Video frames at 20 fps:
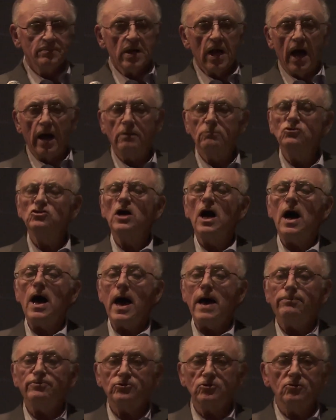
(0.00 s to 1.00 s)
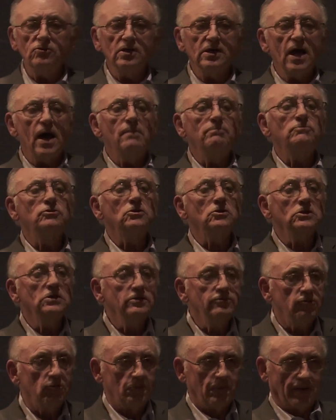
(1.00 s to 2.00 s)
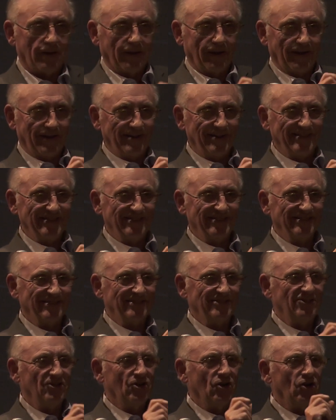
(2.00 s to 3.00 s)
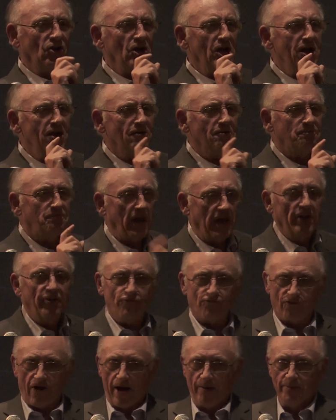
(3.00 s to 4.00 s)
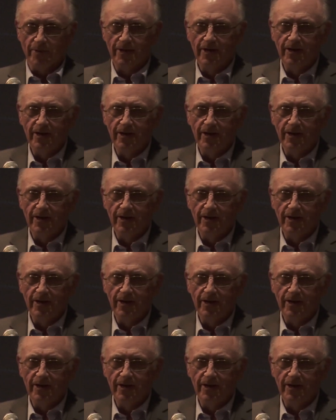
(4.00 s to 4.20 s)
And it was absolutely unbelievable that you could hear a pin drop